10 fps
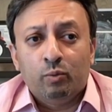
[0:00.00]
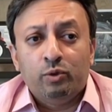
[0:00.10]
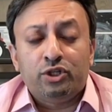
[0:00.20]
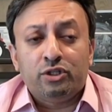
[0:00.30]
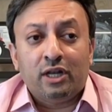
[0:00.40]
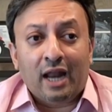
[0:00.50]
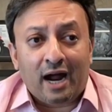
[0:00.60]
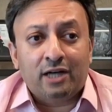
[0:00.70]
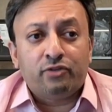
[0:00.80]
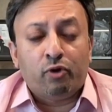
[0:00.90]
which is a
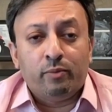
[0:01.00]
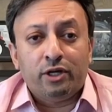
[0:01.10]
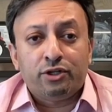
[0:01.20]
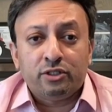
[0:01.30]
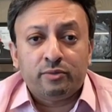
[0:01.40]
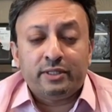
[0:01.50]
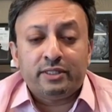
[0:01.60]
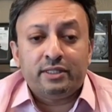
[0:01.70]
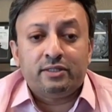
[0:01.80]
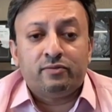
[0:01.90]
large formulations
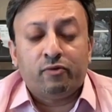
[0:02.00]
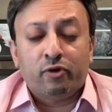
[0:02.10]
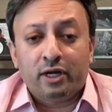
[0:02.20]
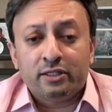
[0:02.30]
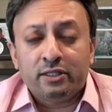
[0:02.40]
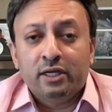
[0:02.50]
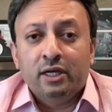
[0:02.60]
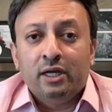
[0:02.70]
business for us.